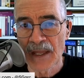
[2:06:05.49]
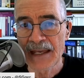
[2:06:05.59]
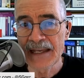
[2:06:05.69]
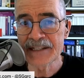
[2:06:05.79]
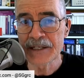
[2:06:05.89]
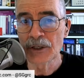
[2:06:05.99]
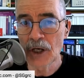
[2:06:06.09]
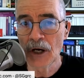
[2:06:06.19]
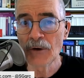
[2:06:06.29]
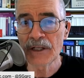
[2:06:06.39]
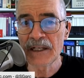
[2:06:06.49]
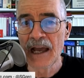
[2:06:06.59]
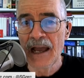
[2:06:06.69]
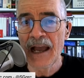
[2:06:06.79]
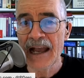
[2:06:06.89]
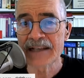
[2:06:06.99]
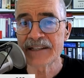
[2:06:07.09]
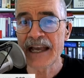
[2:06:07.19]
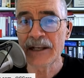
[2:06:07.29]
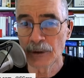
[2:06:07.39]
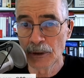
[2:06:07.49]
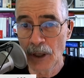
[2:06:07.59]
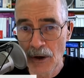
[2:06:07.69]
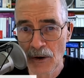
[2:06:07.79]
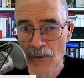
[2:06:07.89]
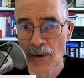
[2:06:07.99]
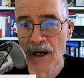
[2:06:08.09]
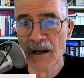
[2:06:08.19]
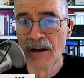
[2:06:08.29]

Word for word: is encoded as a low